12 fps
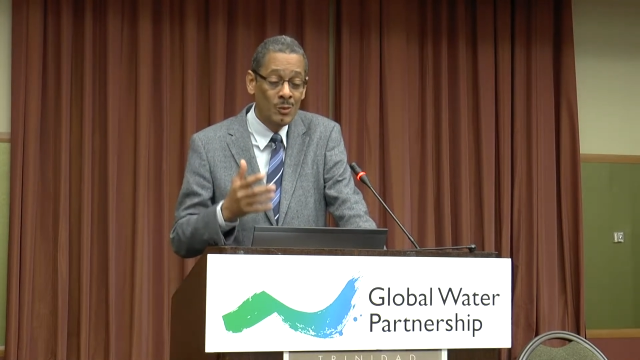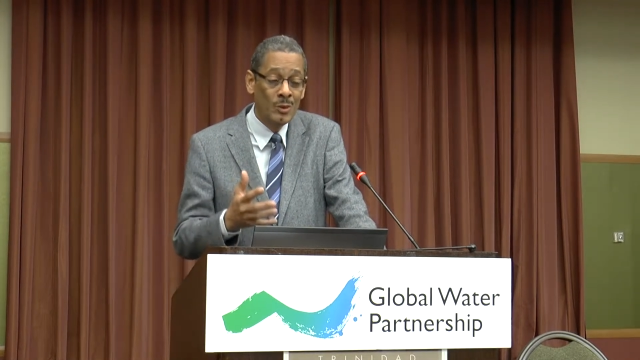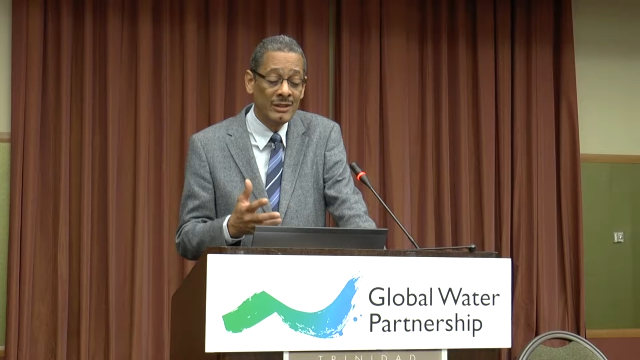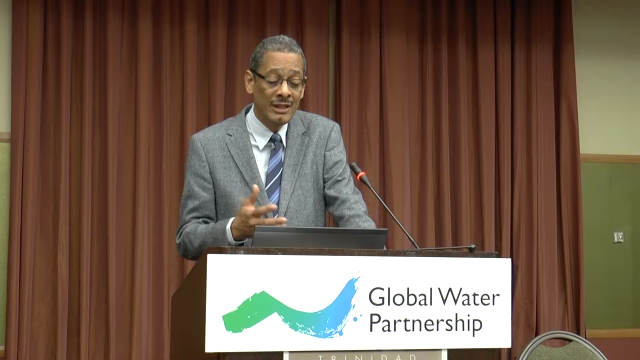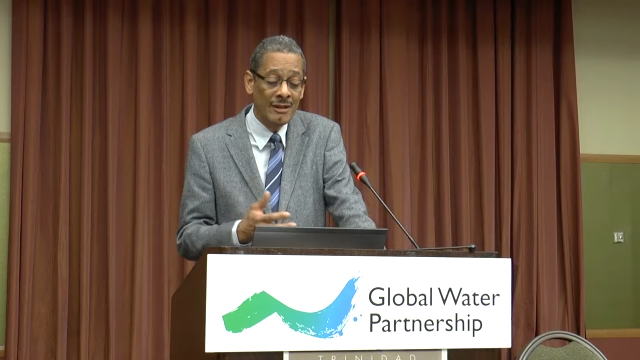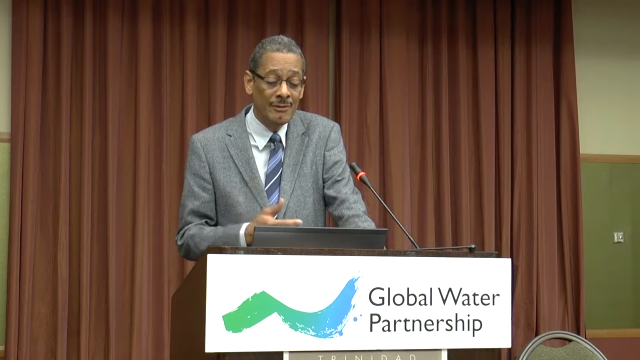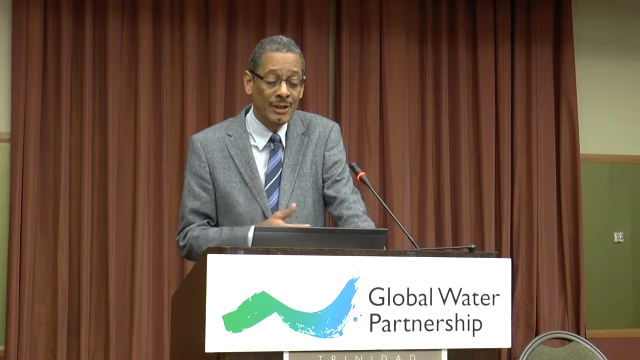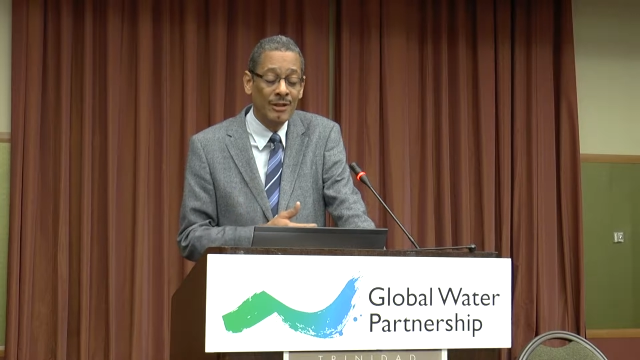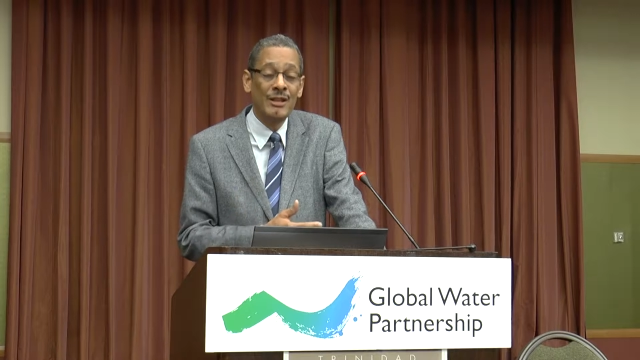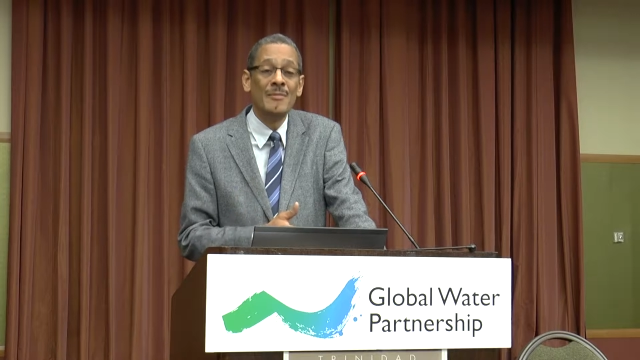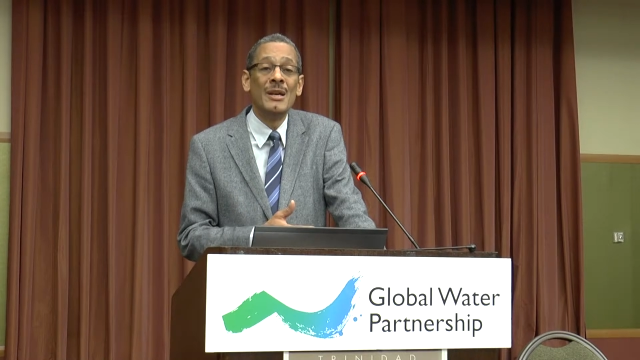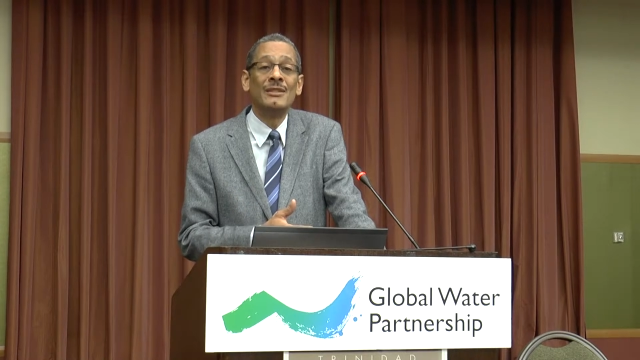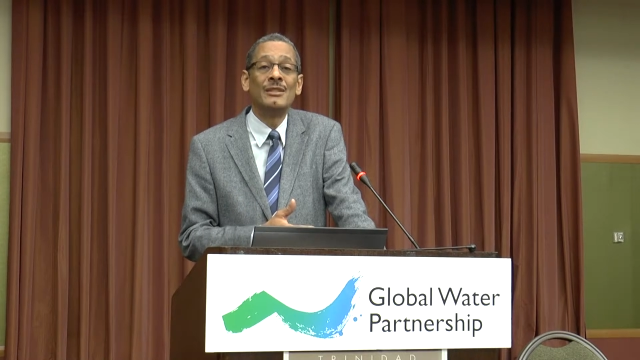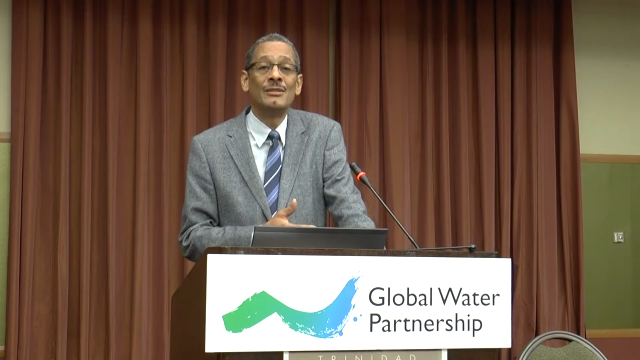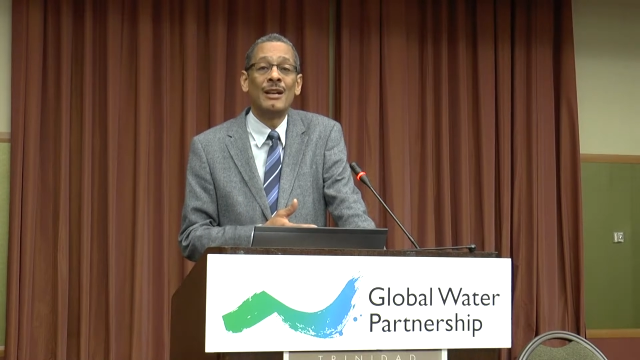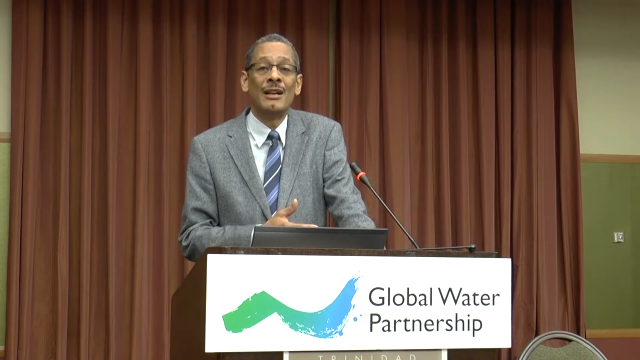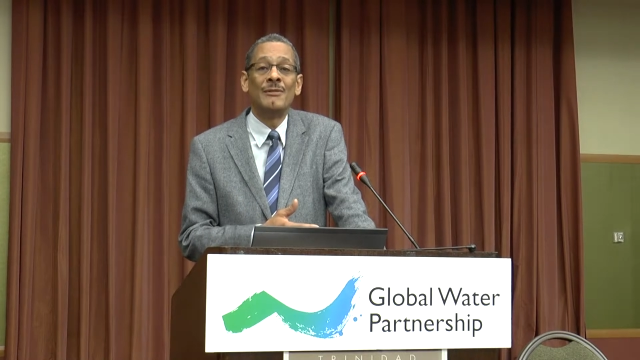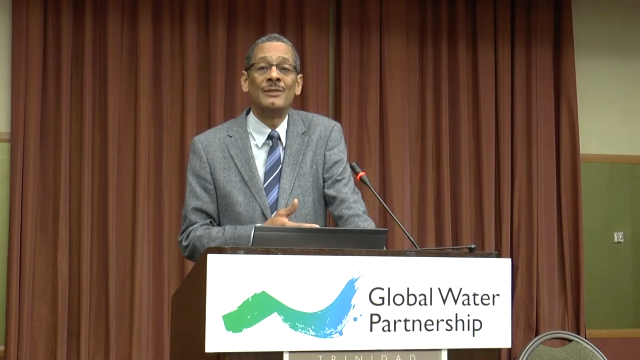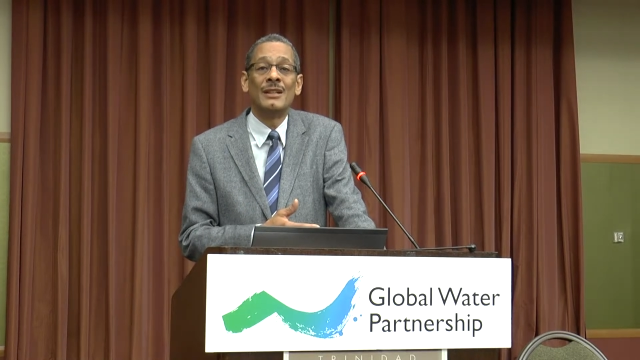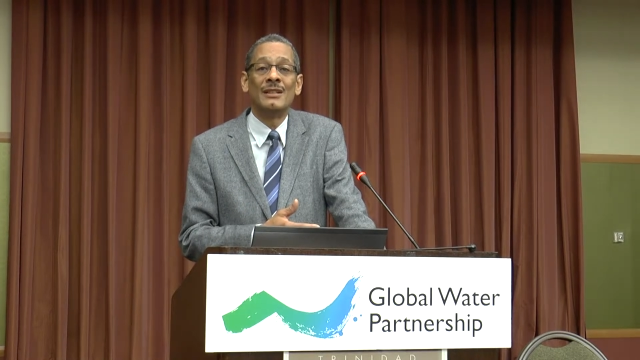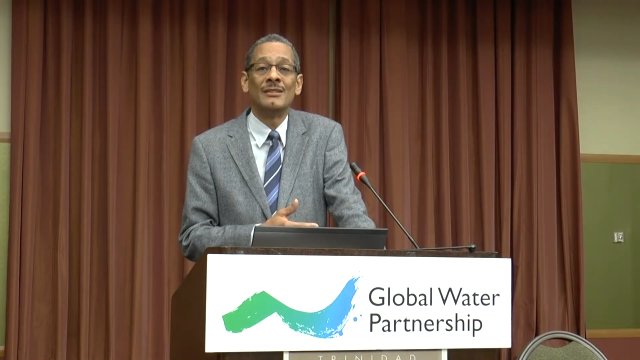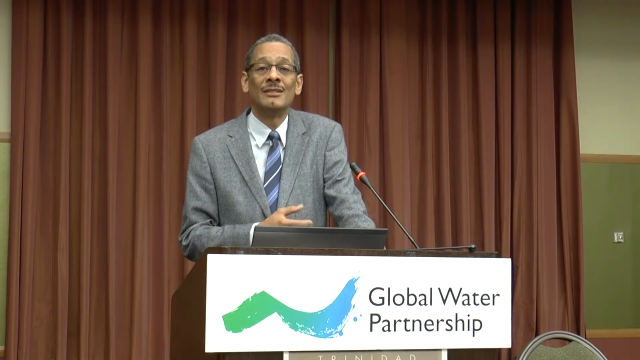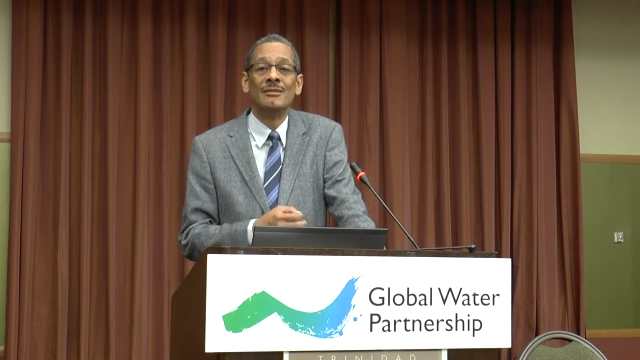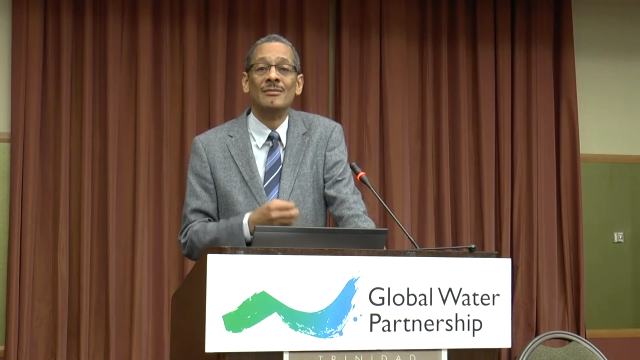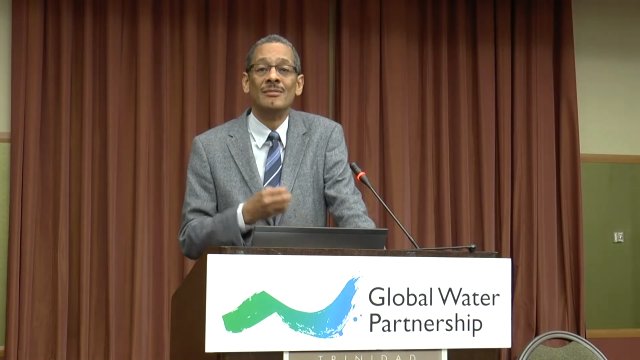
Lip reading: whatever agreement is arrived at